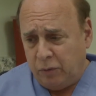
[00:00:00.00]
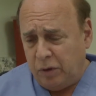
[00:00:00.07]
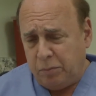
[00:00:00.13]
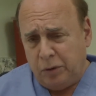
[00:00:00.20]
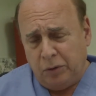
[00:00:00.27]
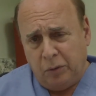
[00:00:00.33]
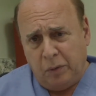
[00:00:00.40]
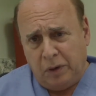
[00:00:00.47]
We've
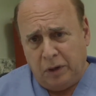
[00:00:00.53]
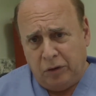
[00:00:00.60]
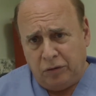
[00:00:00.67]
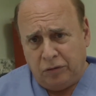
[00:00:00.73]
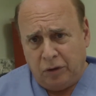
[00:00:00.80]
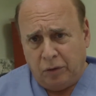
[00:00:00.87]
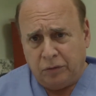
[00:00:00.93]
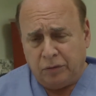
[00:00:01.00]
been doing these
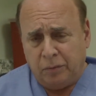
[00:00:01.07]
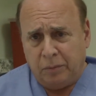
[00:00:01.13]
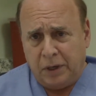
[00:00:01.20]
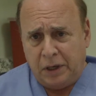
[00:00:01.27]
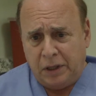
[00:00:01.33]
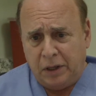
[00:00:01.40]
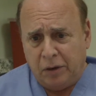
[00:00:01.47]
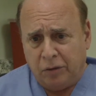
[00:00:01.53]
cells for
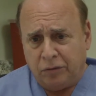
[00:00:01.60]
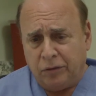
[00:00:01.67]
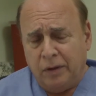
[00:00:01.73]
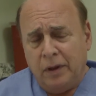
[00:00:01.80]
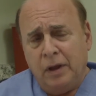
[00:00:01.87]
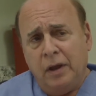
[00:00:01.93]
many years.